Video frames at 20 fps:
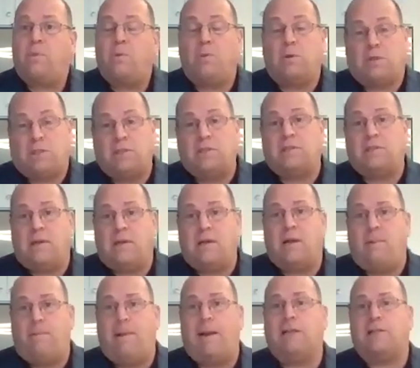which is
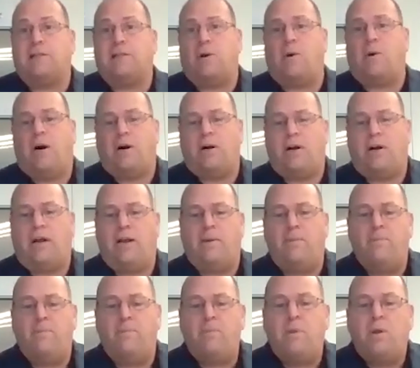amazing quality.
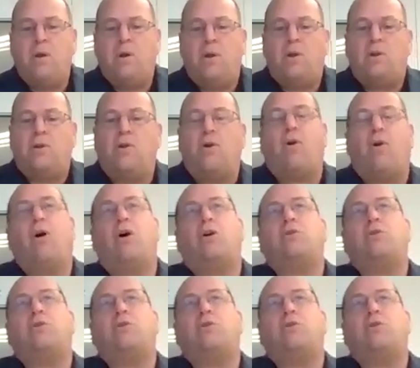You're